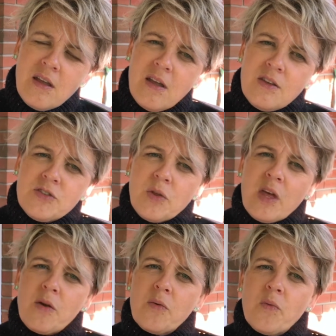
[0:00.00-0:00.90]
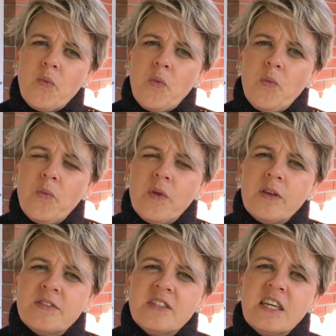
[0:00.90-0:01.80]
So they
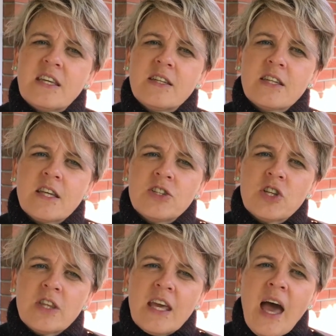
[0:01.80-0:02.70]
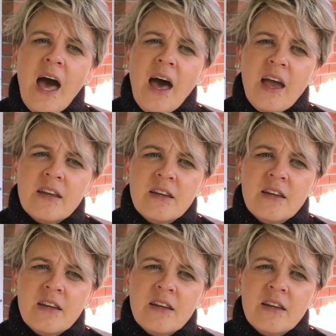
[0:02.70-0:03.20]
sneak into the kitchen. They hide.